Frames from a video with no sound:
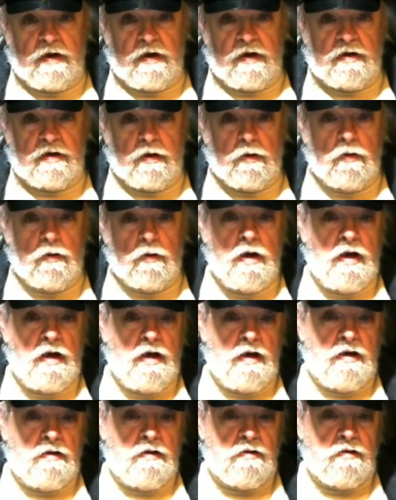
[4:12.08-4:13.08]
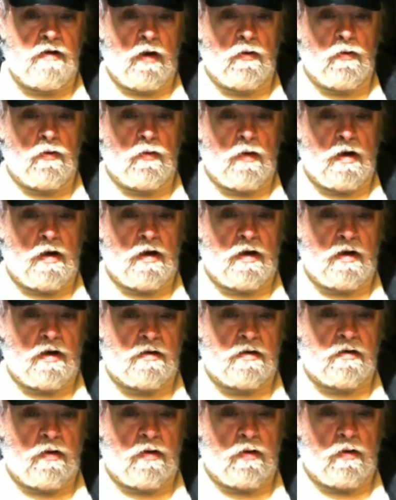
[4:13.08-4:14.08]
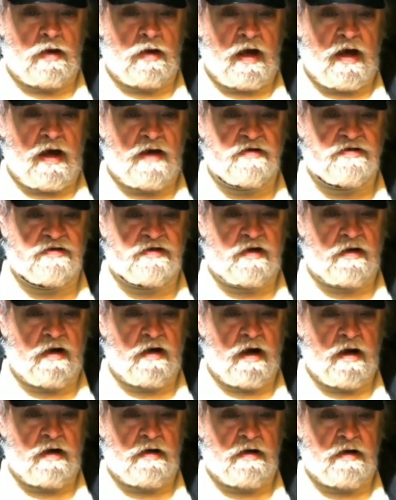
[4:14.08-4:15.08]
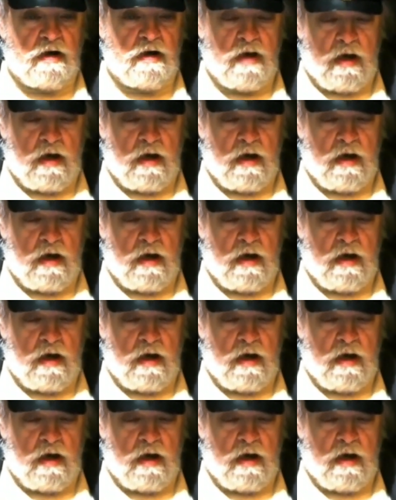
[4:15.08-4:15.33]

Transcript: Thank you. No cast tonight.